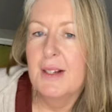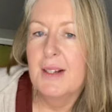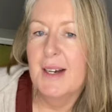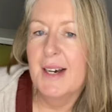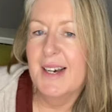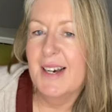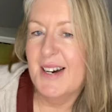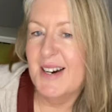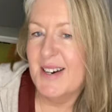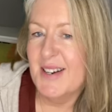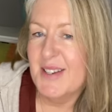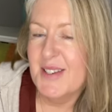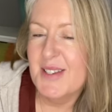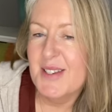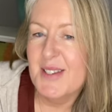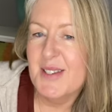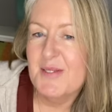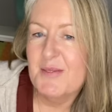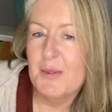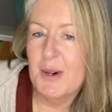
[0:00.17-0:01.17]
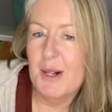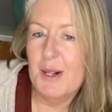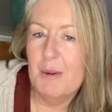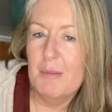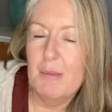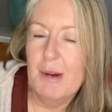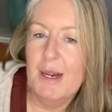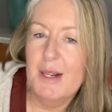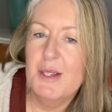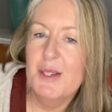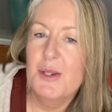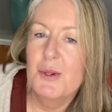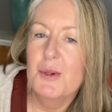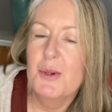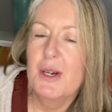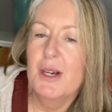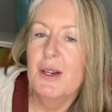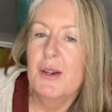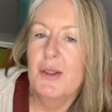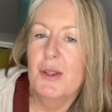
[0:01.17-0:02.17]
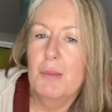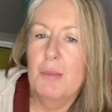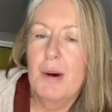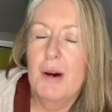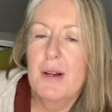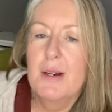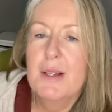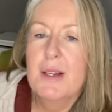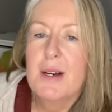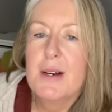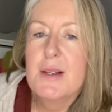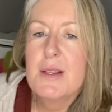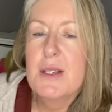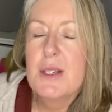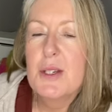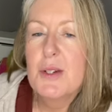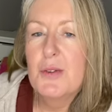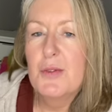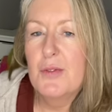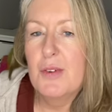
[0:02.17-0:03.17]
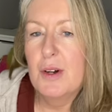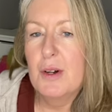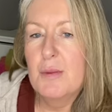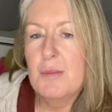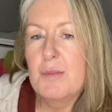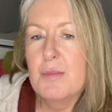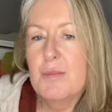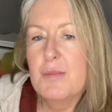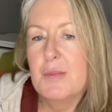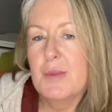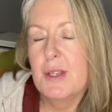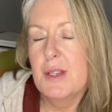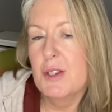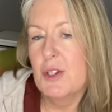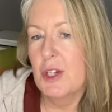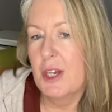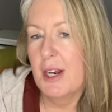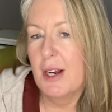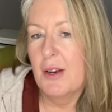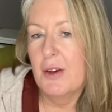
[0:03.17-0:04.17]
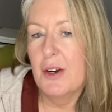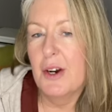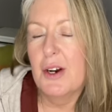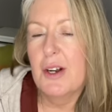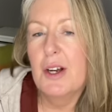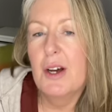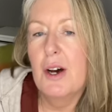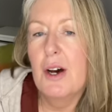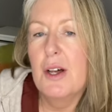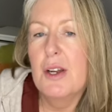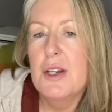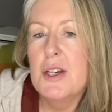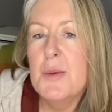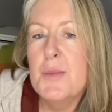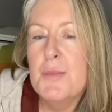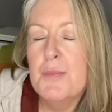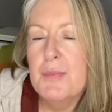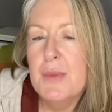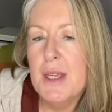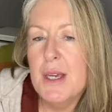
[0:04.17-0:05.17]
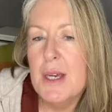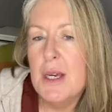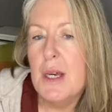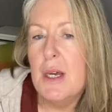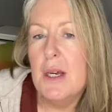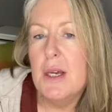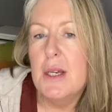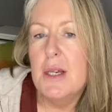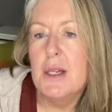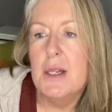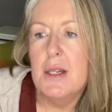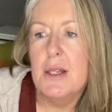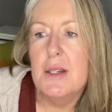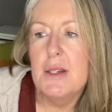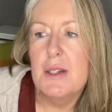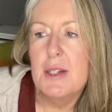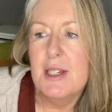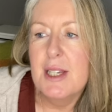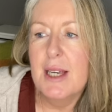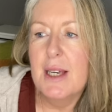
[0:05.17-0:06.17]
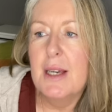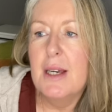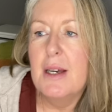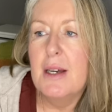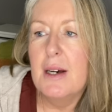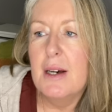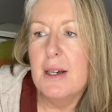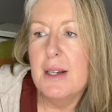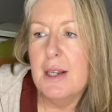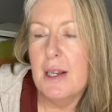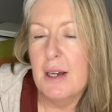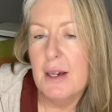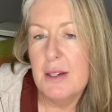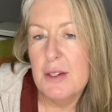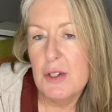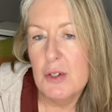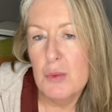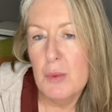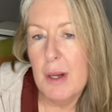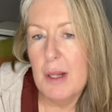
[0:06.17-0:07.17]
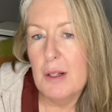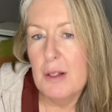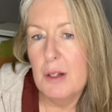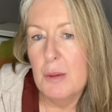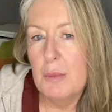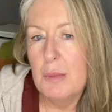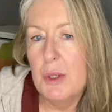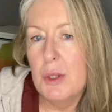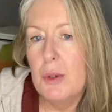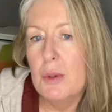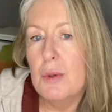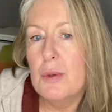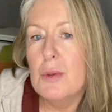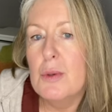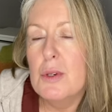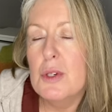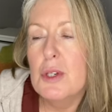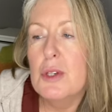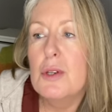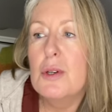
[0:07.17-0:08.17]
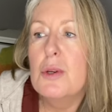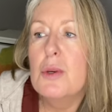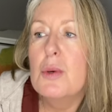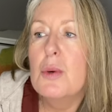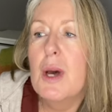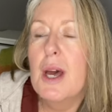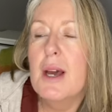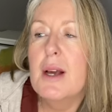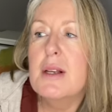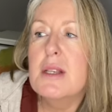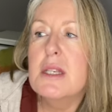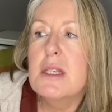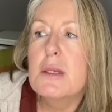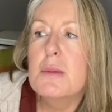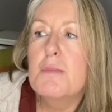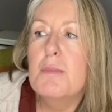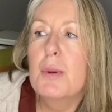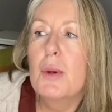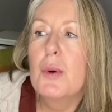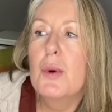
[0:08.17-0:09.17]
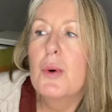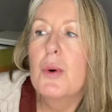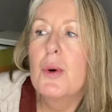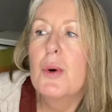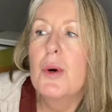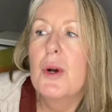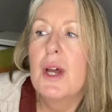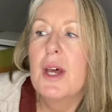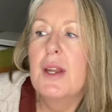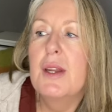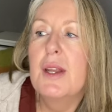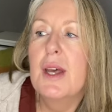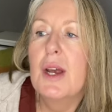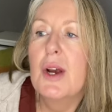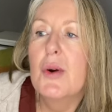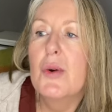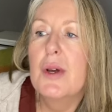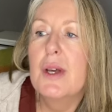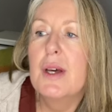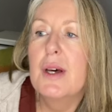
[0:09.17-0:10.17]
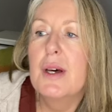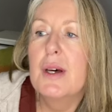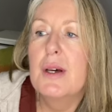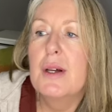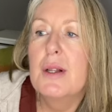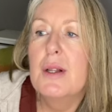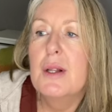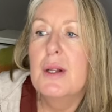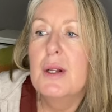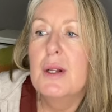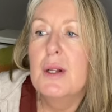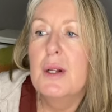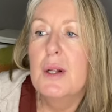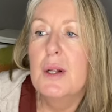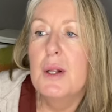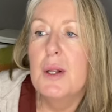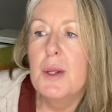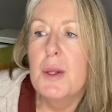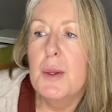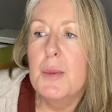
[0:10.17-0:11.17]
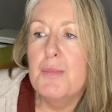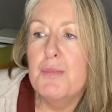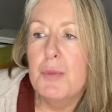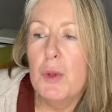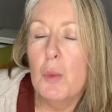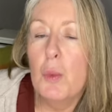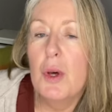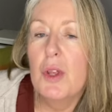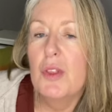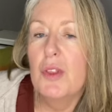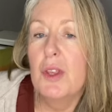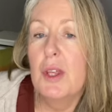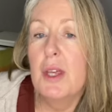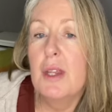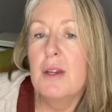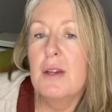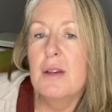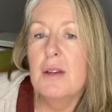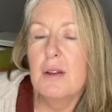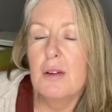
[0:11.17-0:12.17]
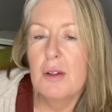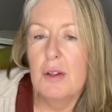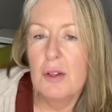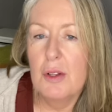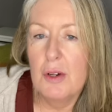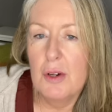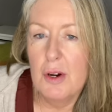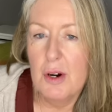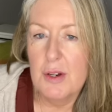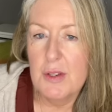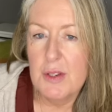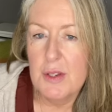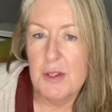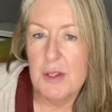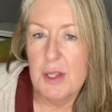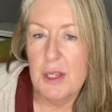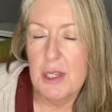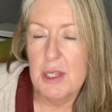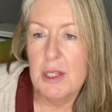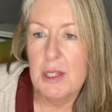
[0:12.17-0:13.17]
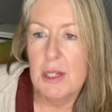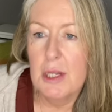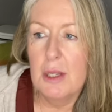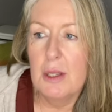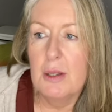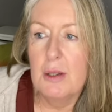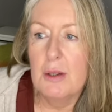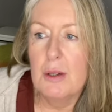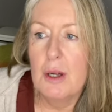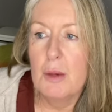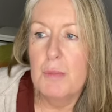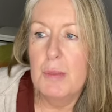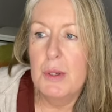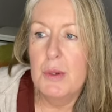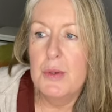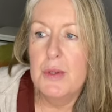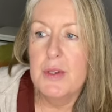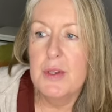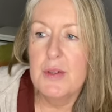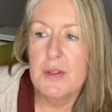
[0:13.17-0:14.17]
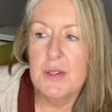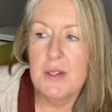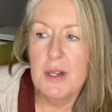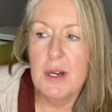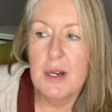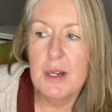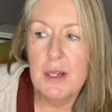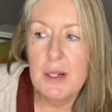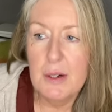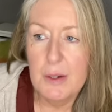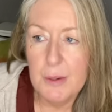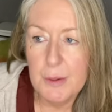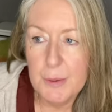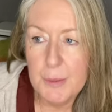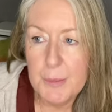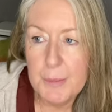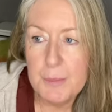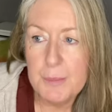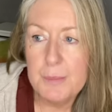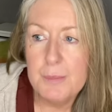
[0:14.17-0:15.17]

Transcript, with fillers: Hi guys, welcome back to another podcast from this channel Narc Con. Today I'd like to welcome you to explore an area within the narcissistic abuse cycle